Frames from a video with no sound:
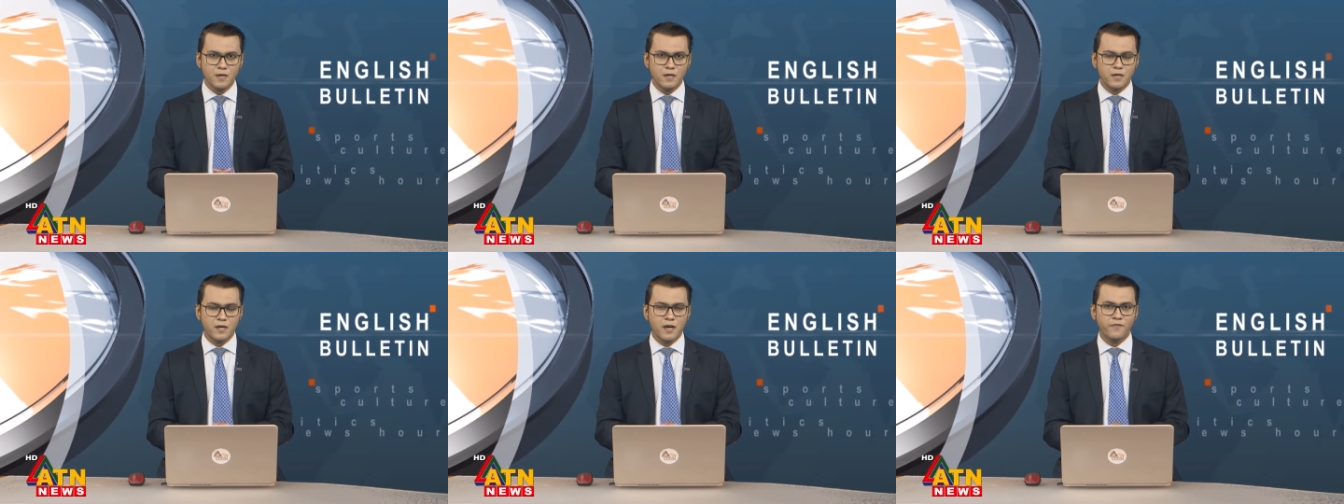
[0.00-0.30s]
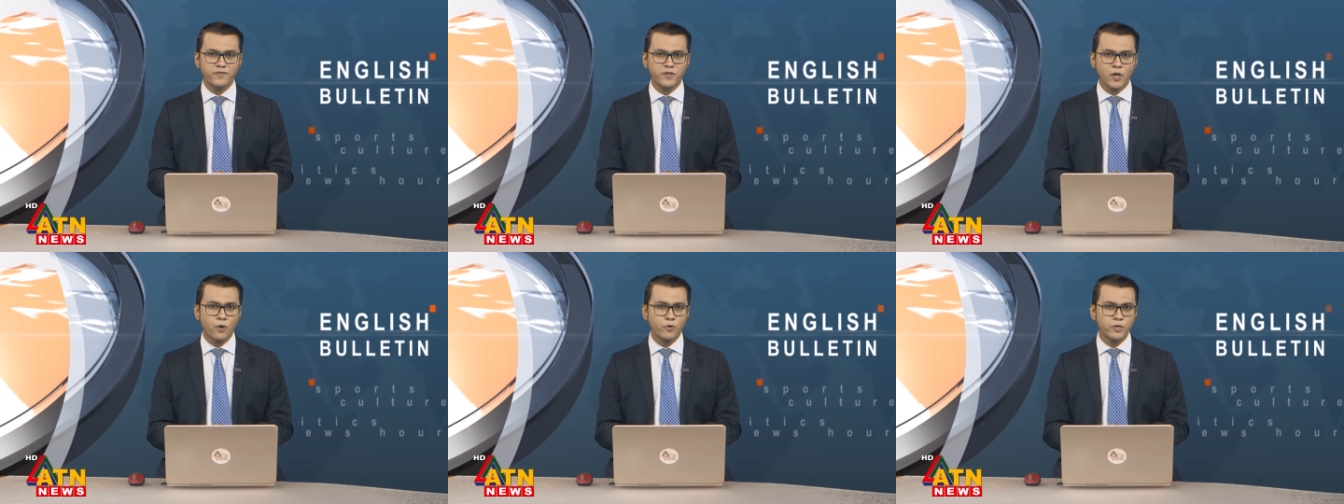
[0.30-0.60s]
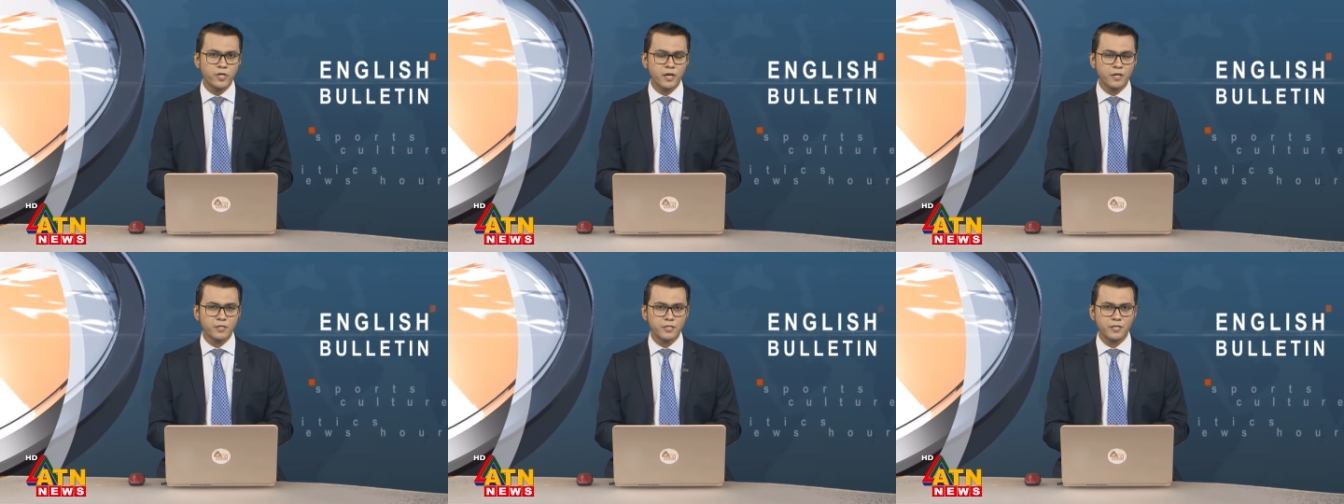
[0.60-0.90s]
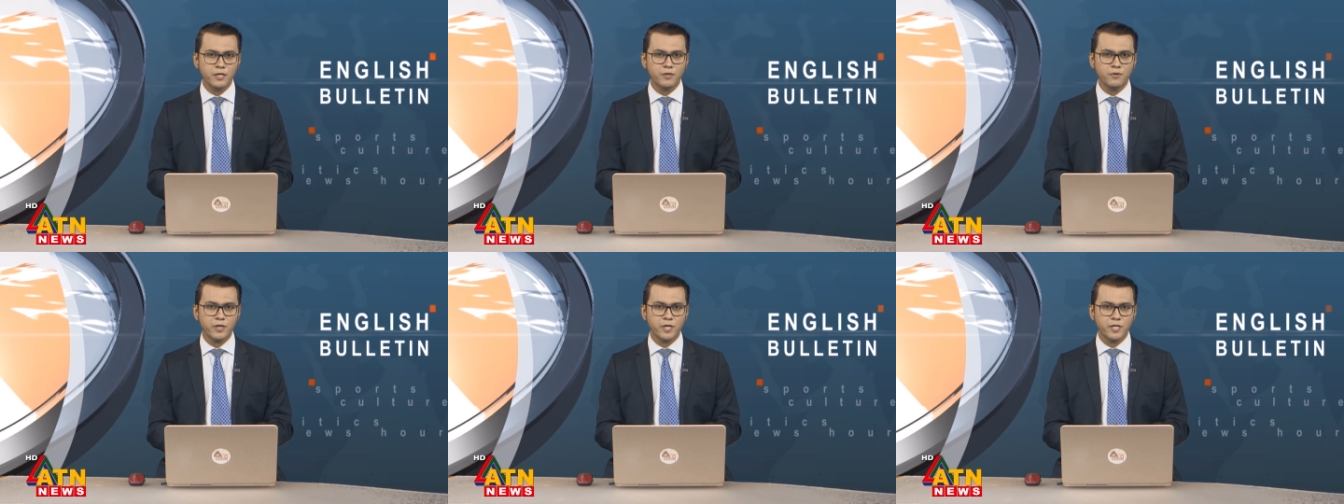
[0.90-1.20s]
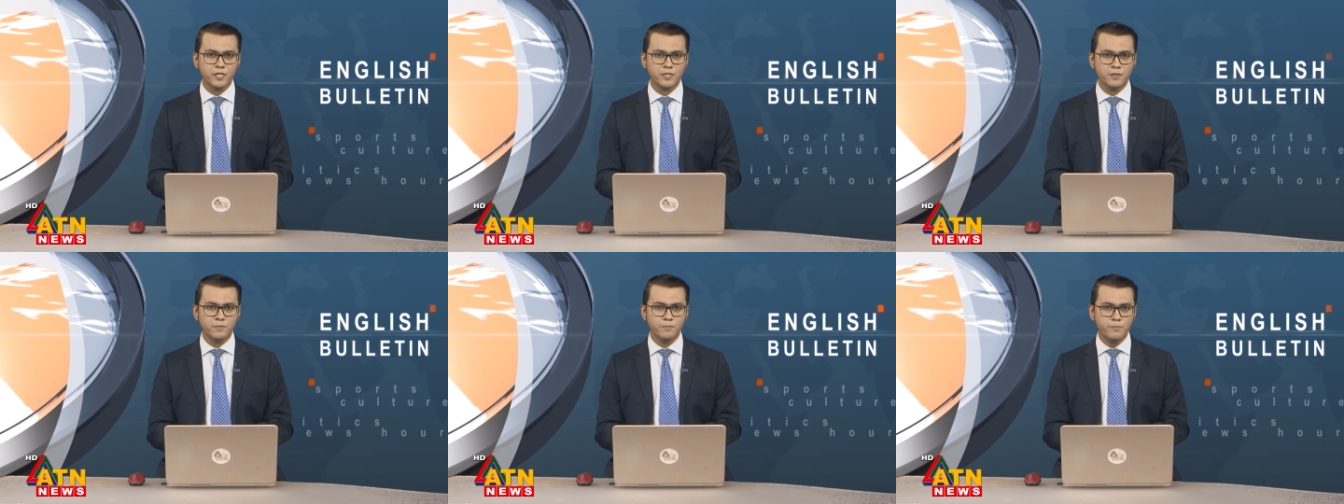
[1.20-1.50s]
After ODI
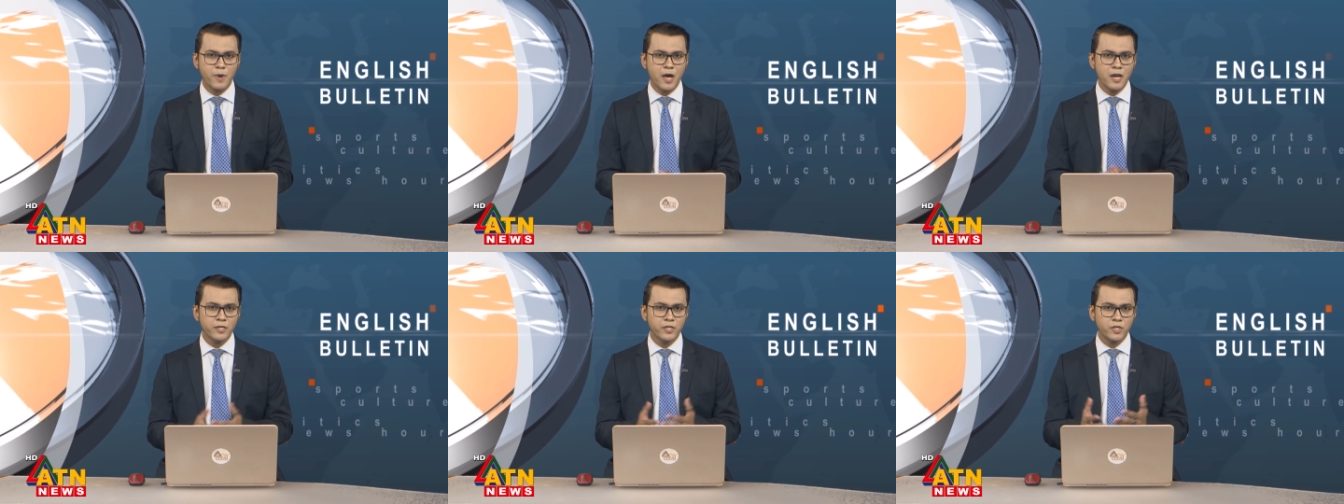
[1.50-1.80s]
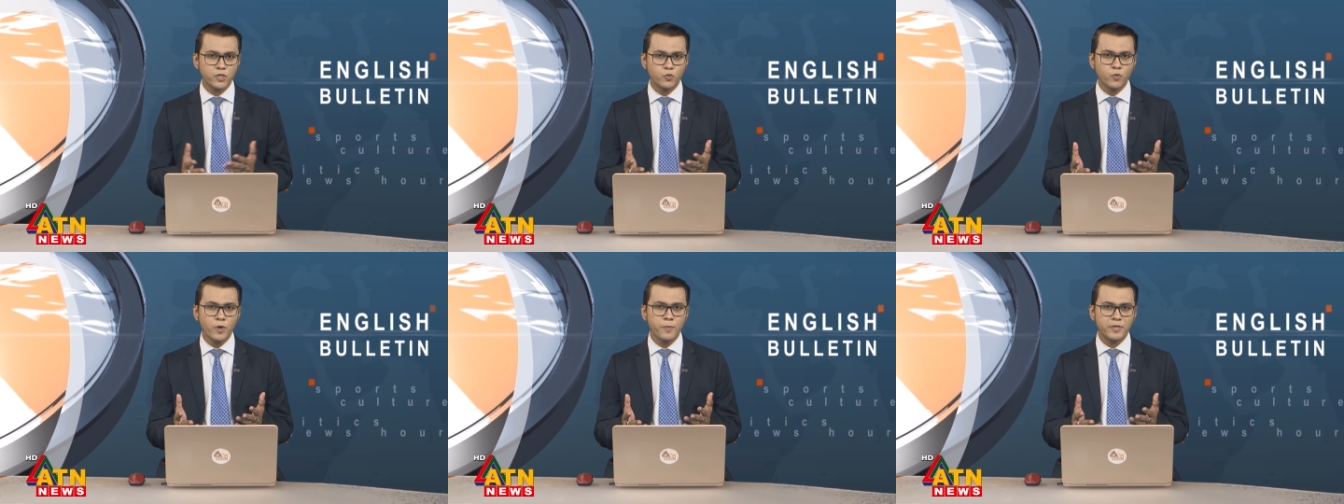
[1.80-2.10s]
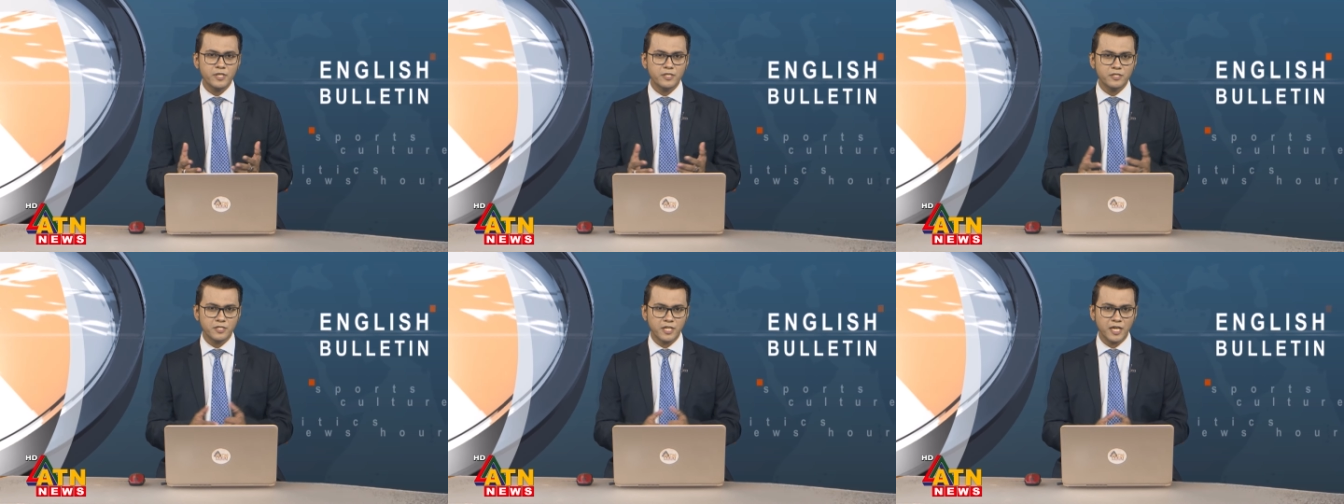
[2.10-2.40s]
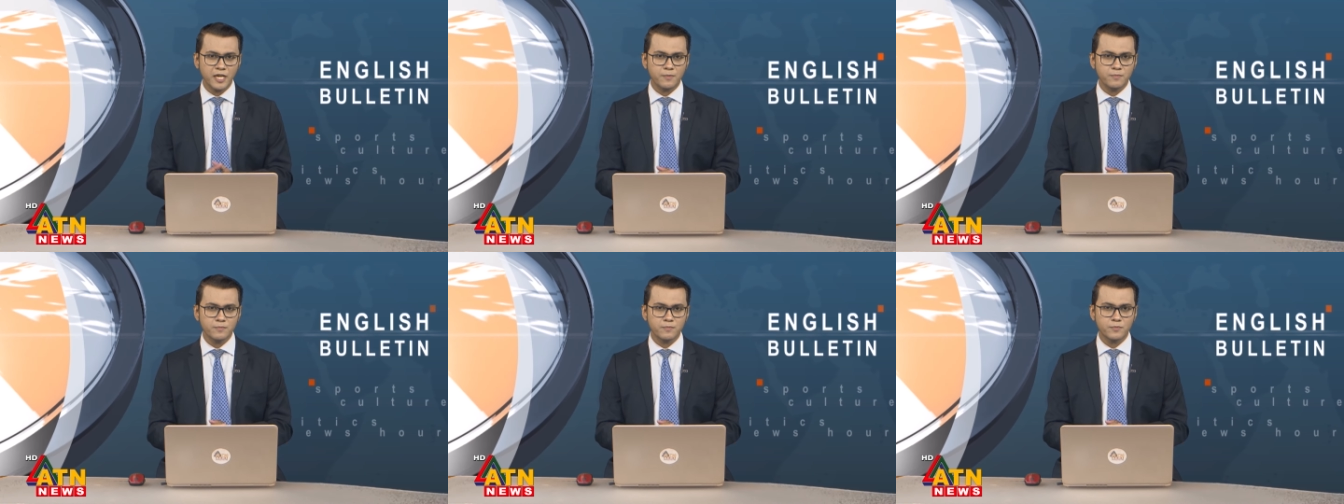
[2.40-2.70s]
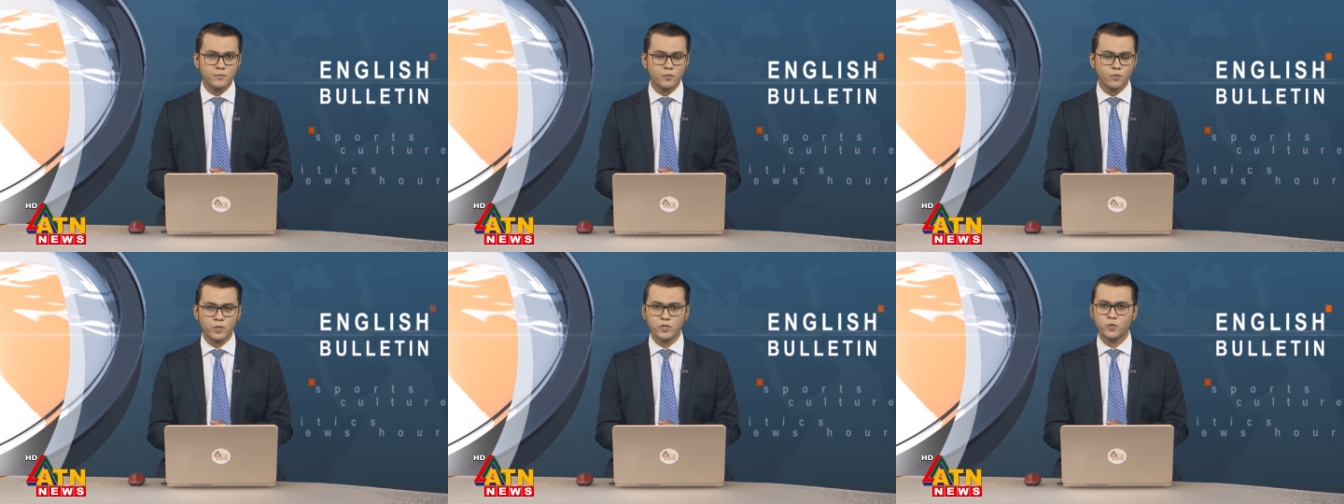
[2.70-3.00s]
series, Bangladesh women's
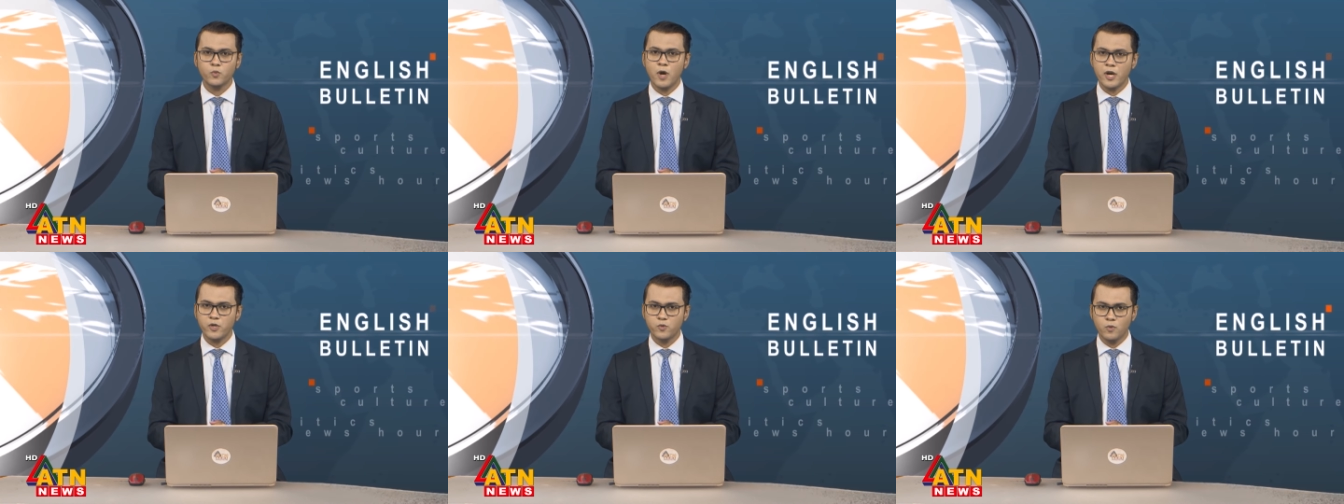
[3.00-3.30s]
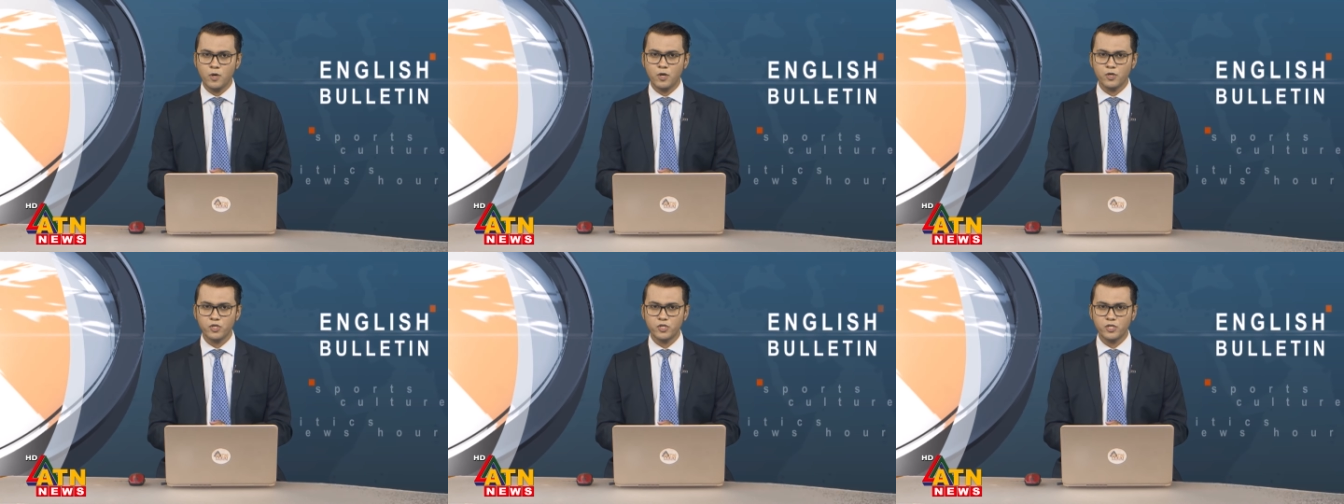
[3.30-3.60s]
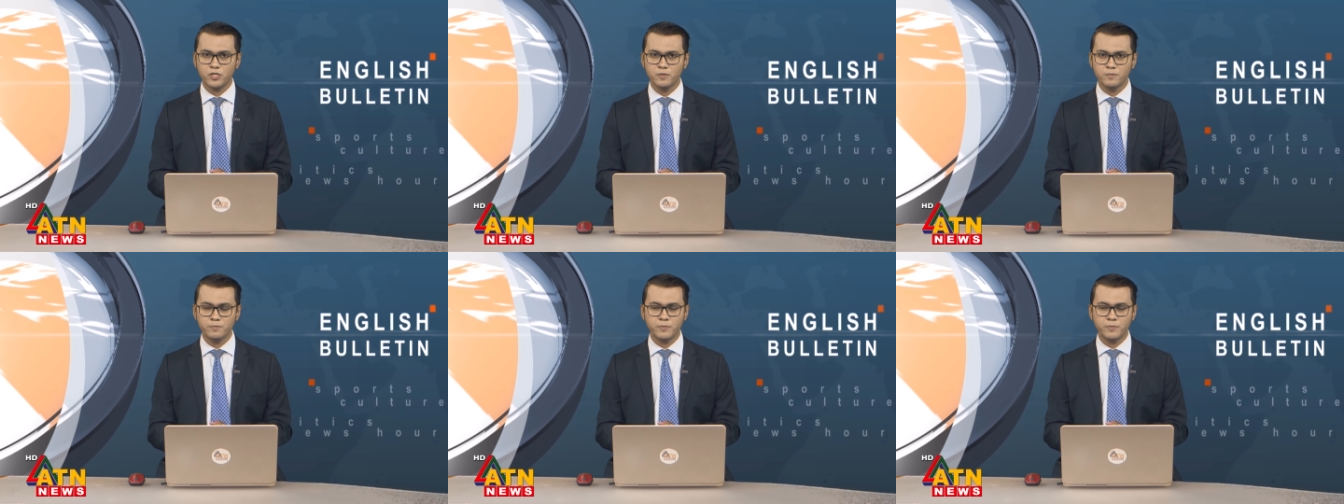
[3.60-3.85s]
team was whitewashed